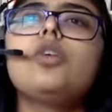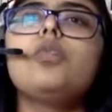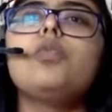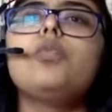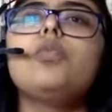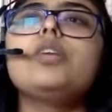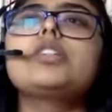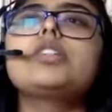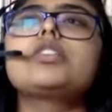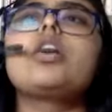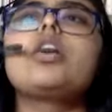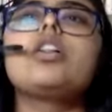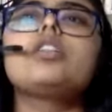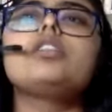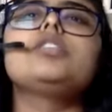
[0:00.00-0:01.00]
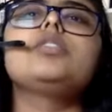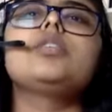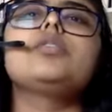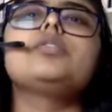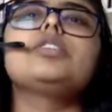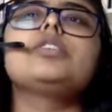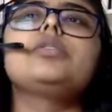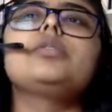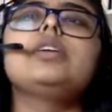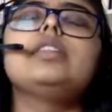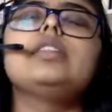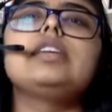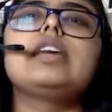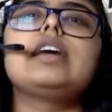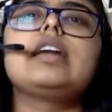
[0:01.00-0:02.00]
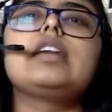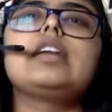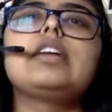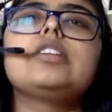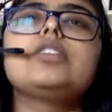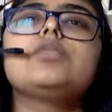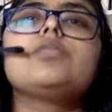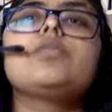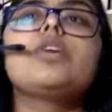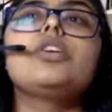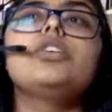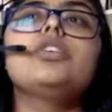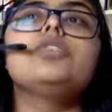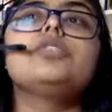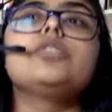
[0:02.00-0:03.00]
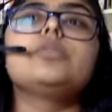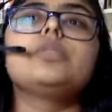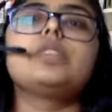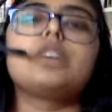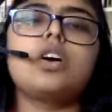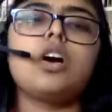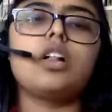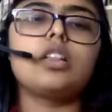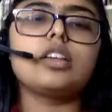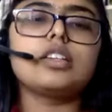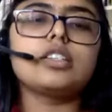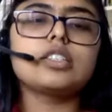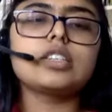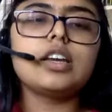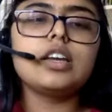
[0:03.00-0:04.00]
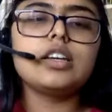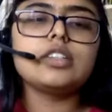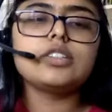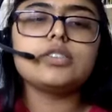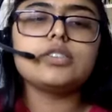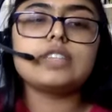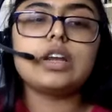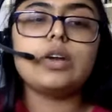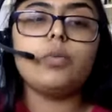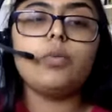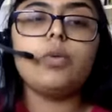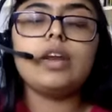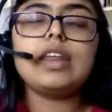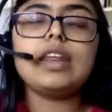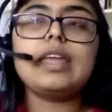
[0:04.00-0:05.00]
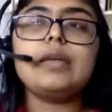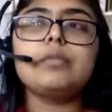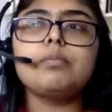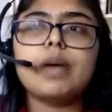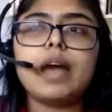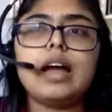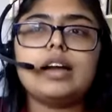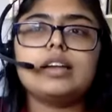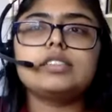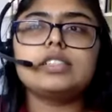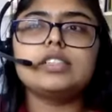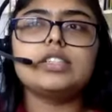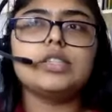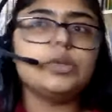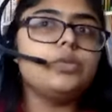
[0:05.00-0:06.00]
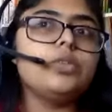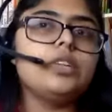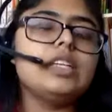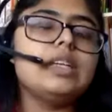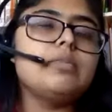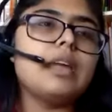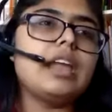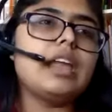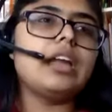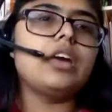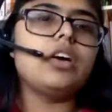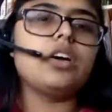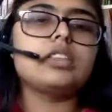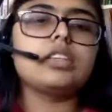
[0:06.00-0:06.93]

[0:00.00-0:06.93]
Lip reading: which college you go to in the end, it's what you do in the college. So it's like, what impact do you really make on the